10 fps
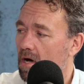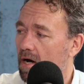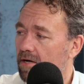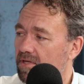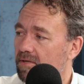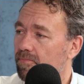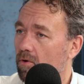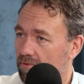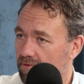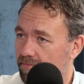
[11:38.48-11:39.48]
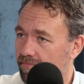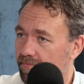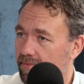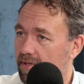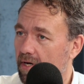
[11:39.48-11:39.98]
I think both.
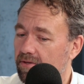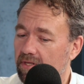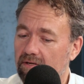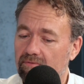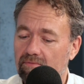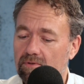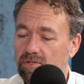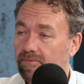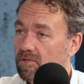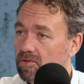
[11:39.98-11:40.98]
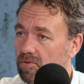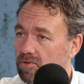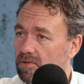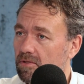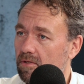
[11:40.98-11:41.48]
I think the
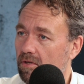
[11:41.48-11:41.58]
substitution